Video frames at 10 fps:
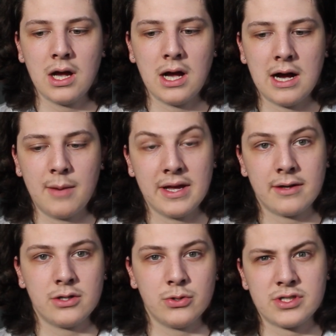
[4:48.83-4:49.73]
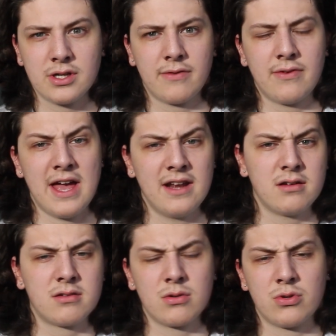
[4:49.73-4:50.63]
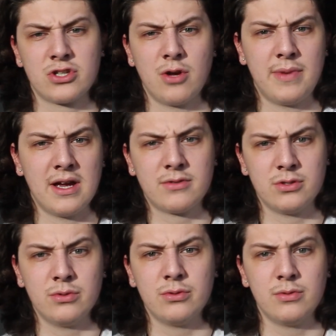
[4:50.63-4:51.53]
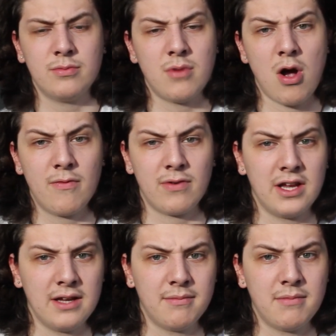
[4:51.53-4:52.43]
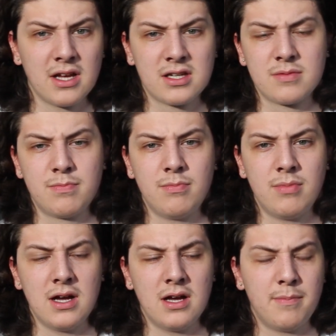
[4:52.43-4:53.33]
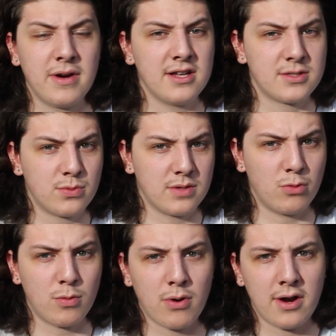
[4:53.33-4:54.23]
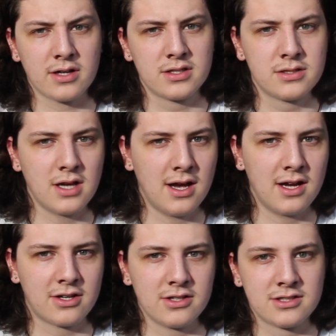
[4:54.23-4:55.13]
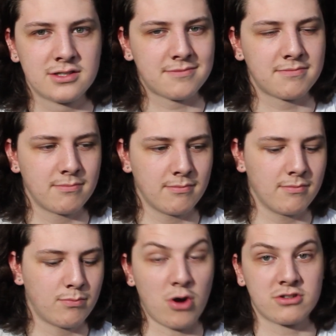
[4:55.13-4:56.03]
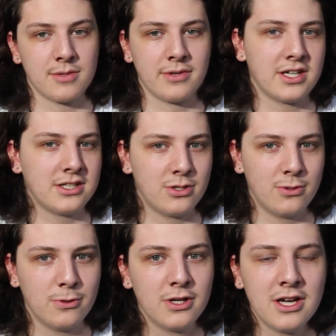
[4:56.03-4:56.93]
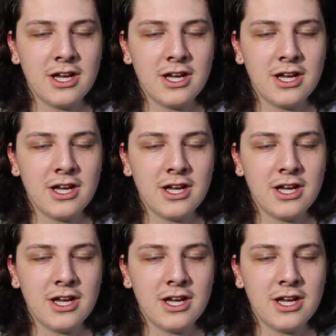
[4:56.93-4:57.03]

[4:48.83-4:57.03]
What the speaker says: I'll be able to do stuff, and also be able to hopefully experience with more products, because proximity to